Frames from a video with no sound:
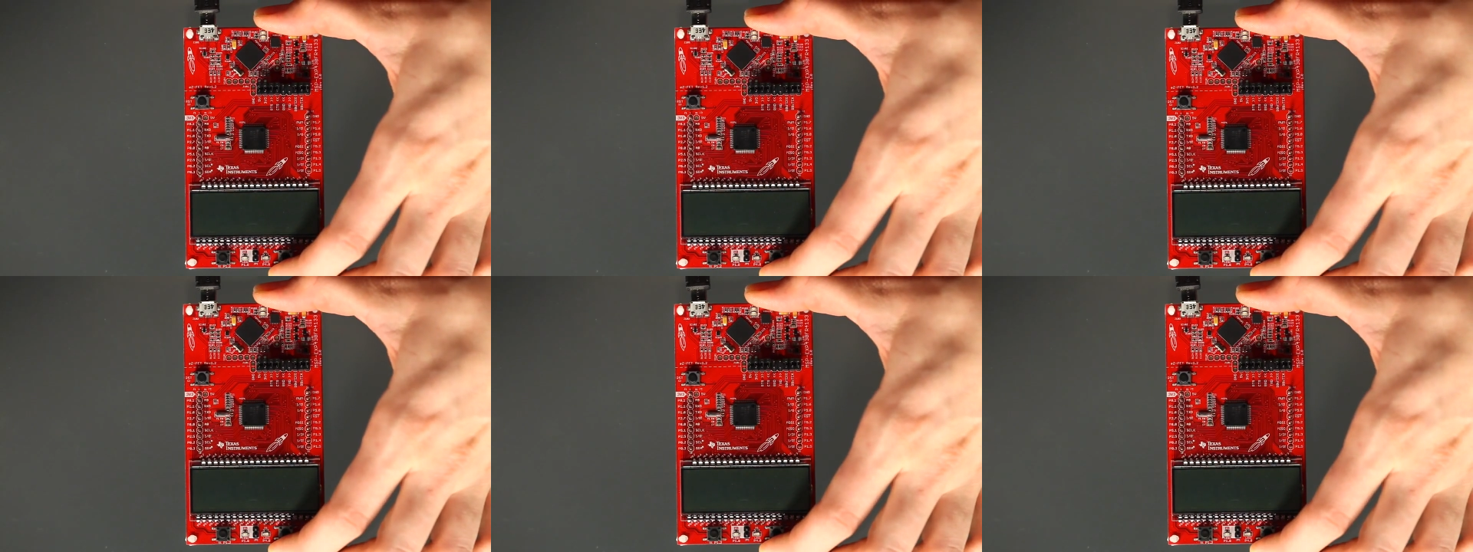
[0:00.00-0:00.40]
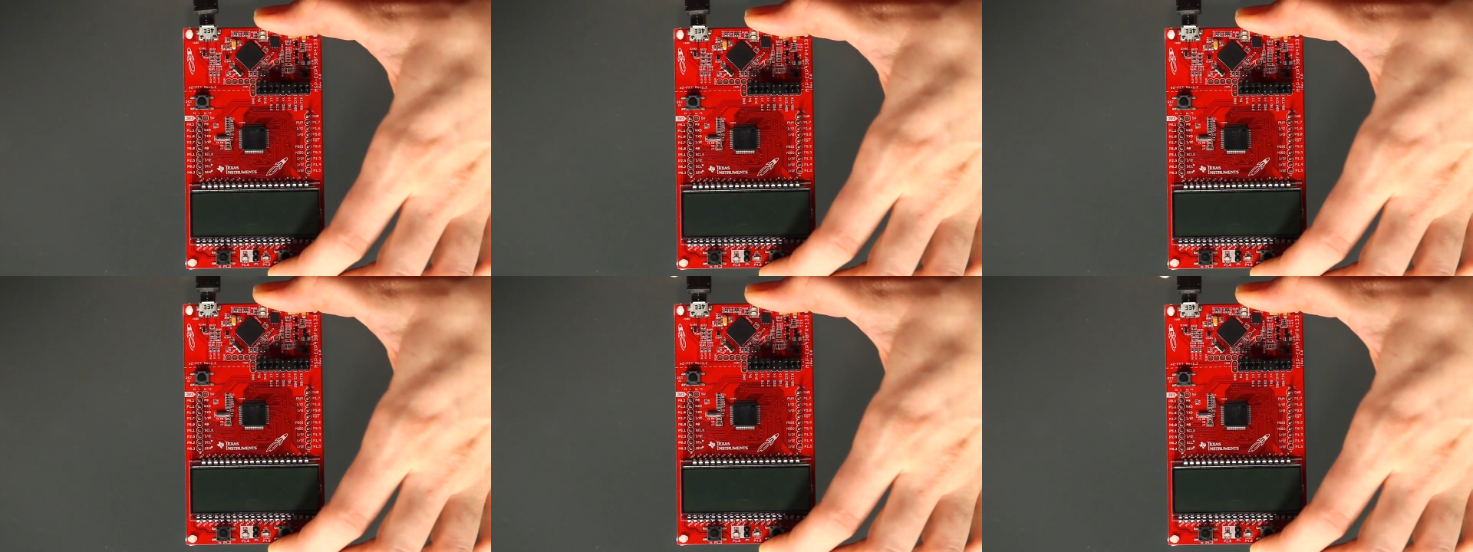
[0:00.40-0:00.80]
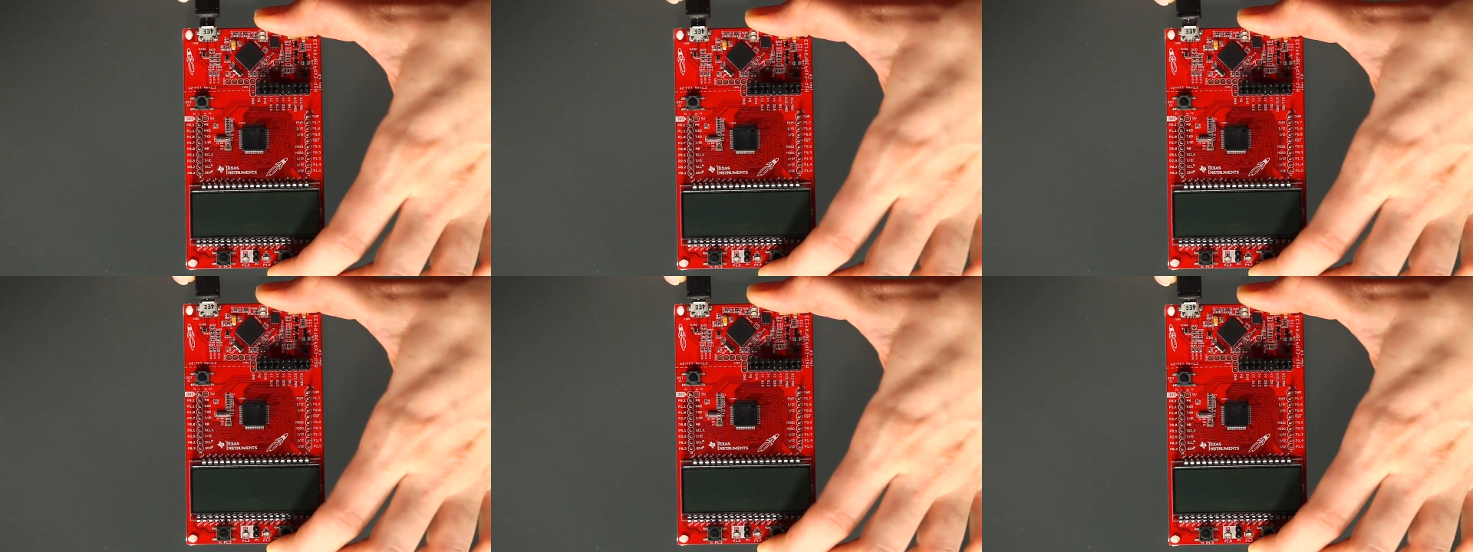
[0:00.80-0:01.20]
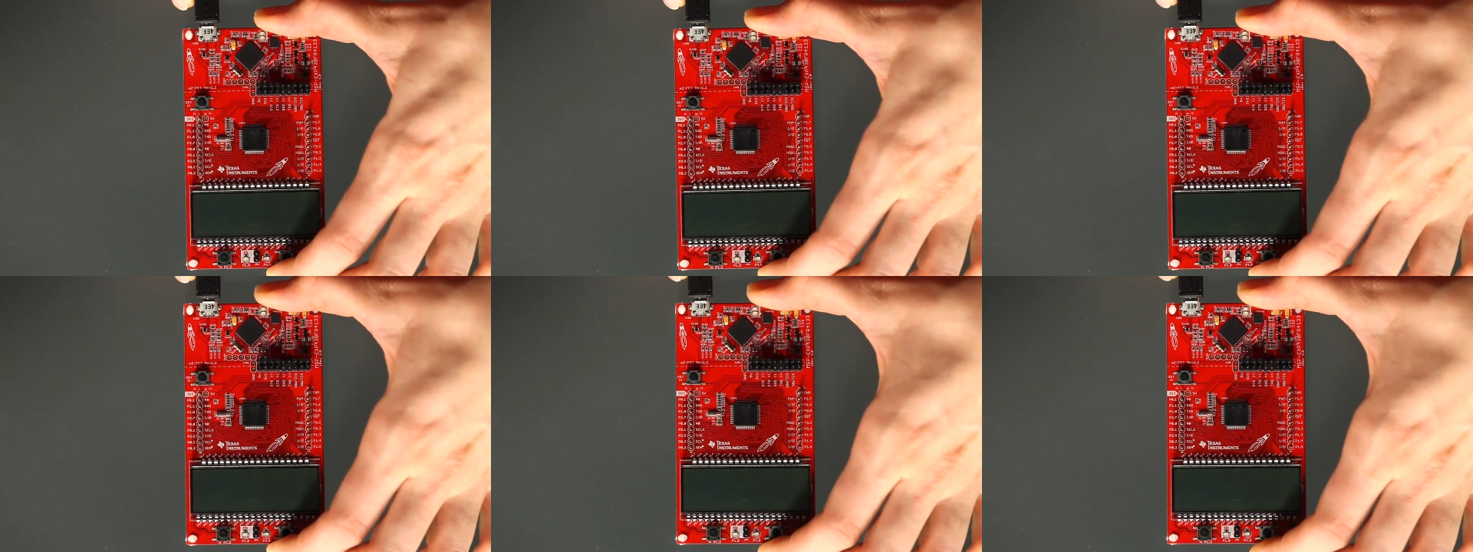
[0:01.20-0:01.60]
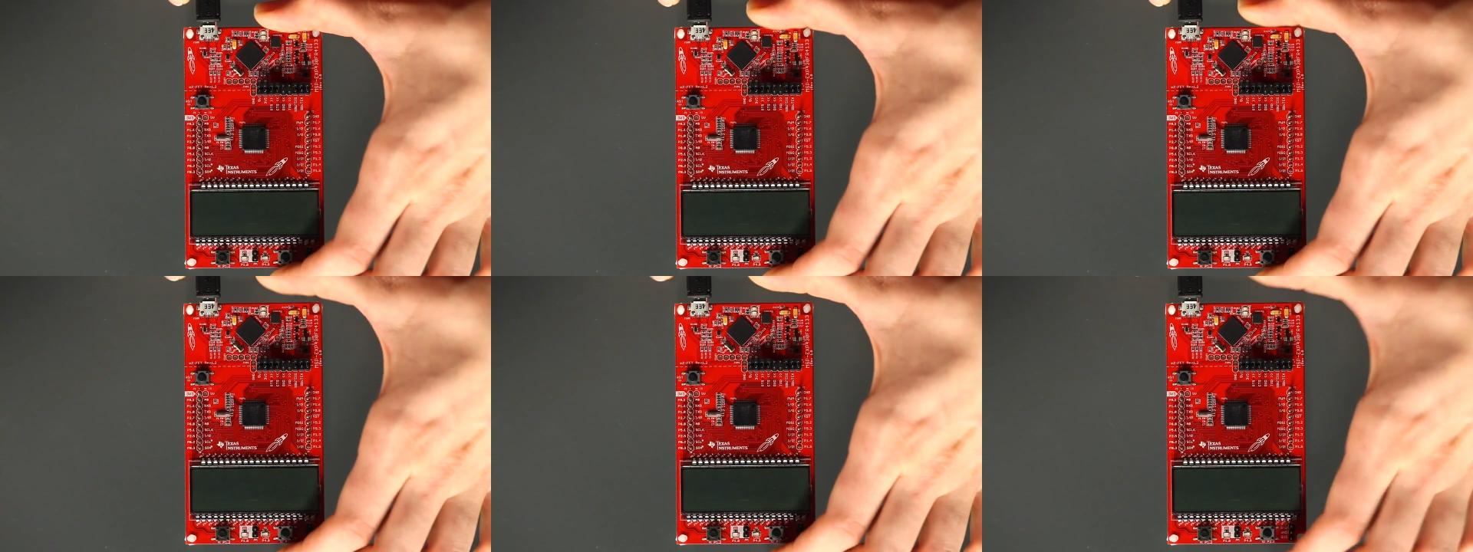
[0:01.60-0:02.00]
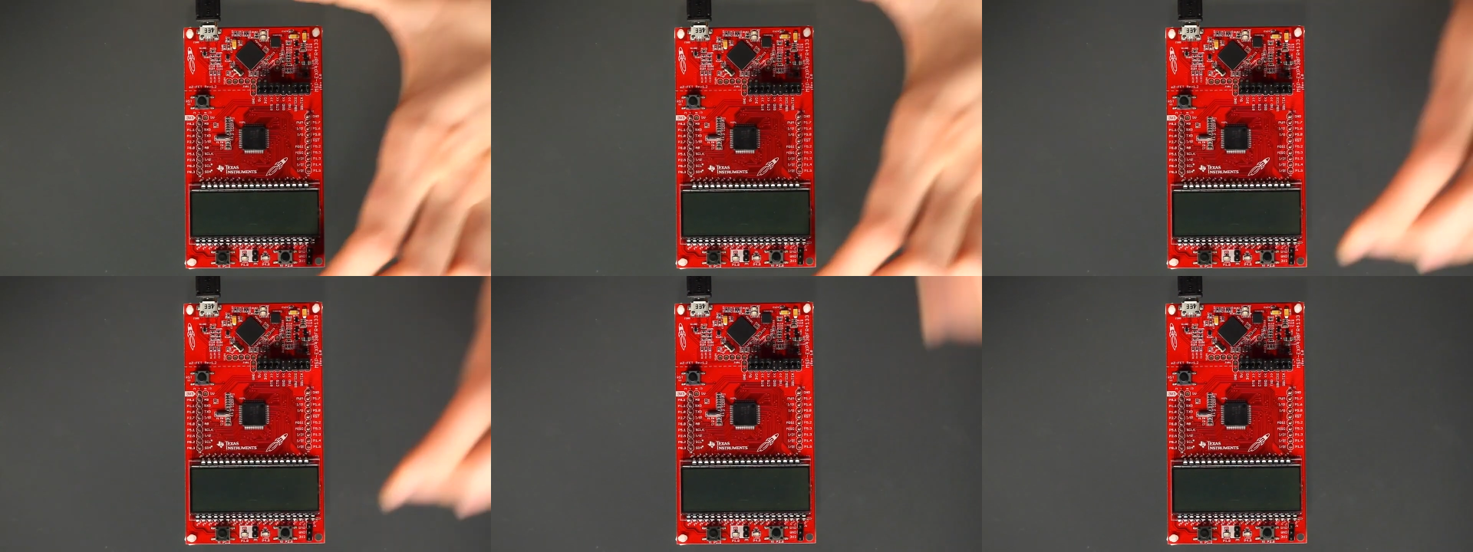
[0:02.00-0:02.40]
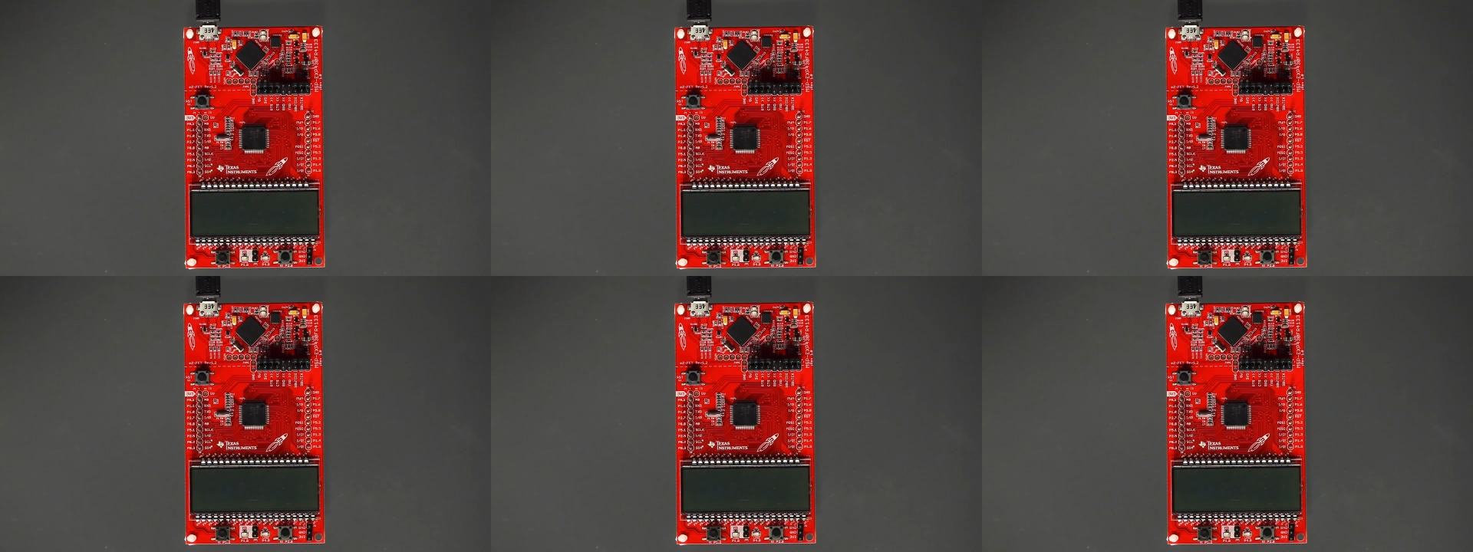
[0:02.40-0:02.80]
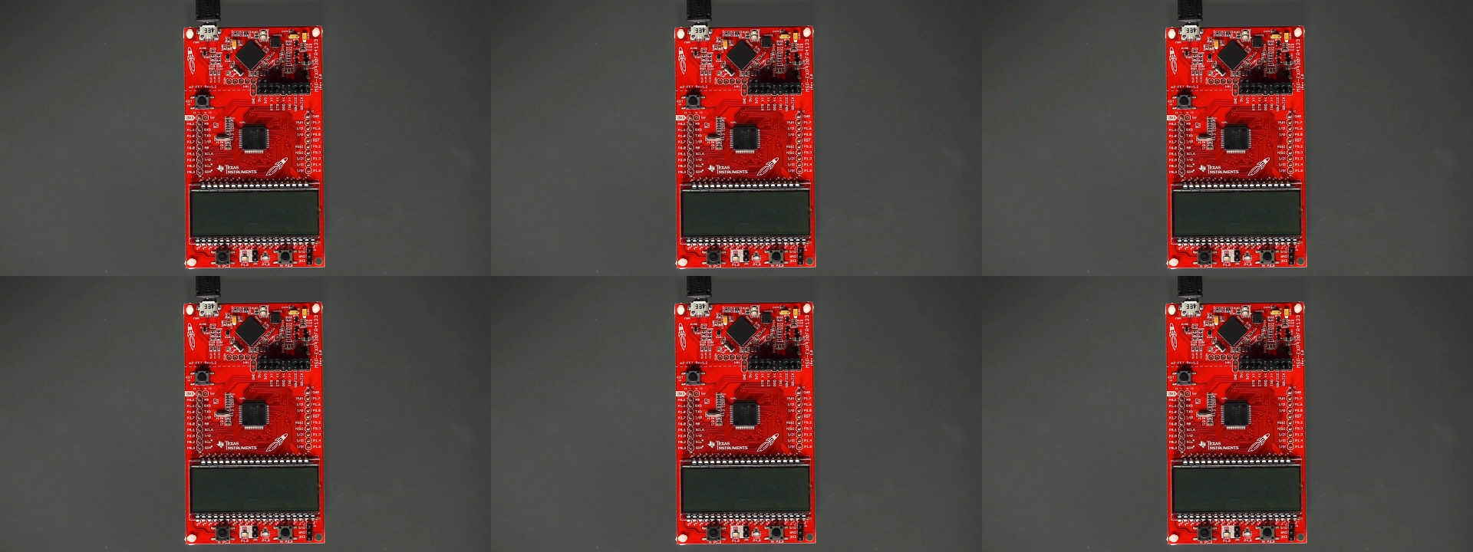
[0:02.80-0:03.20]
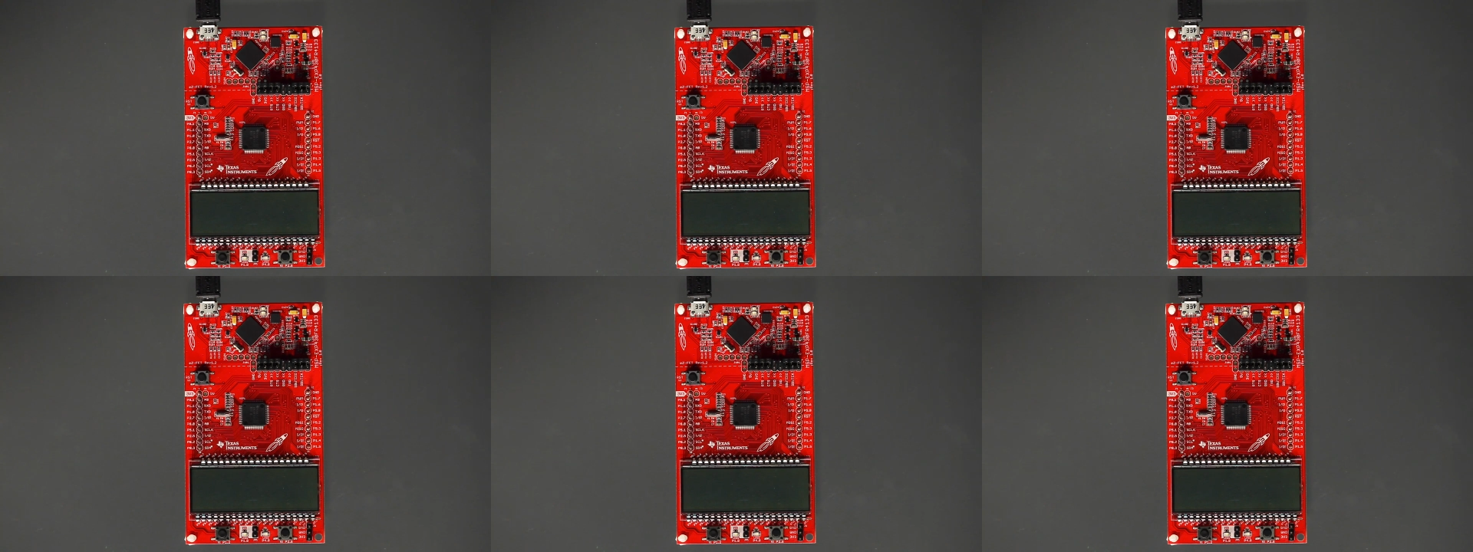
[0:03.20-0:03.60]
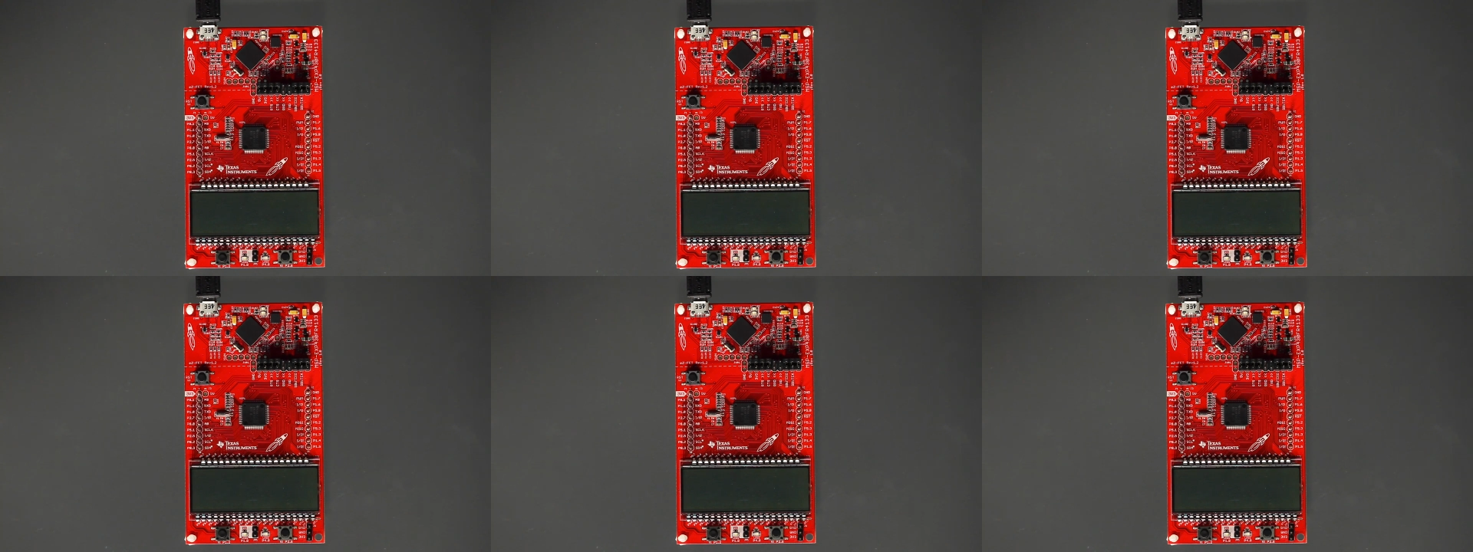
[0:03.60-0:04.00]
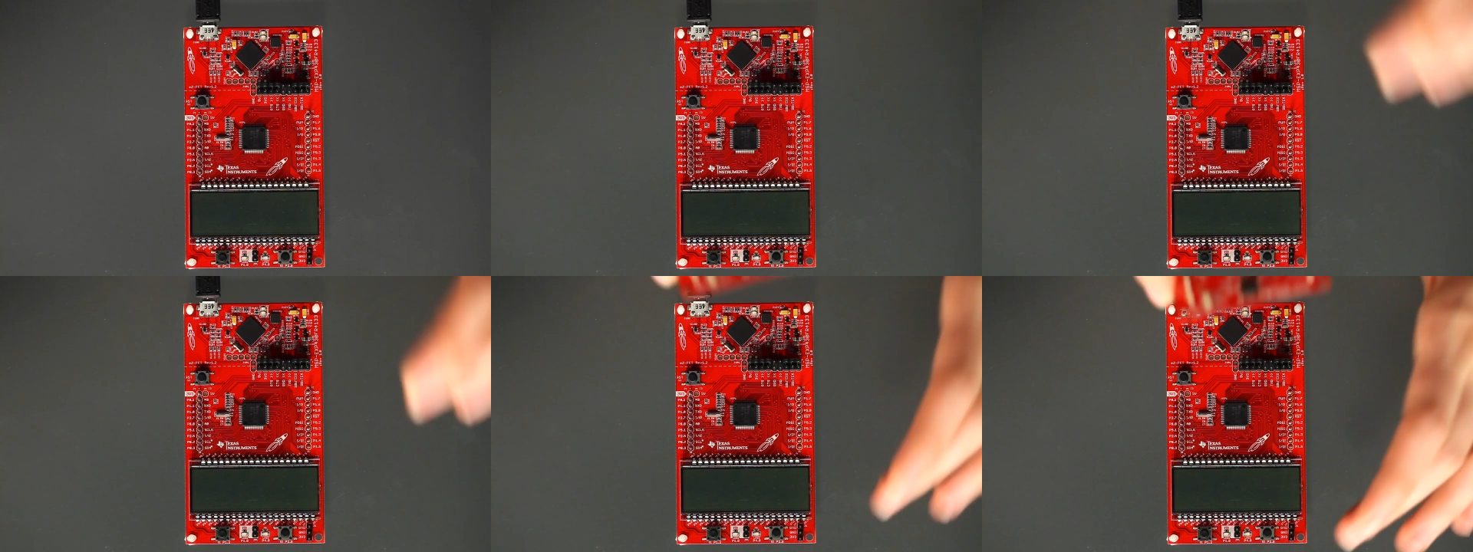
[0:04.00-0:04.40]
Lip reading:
No face is visible, so there are no lips to read.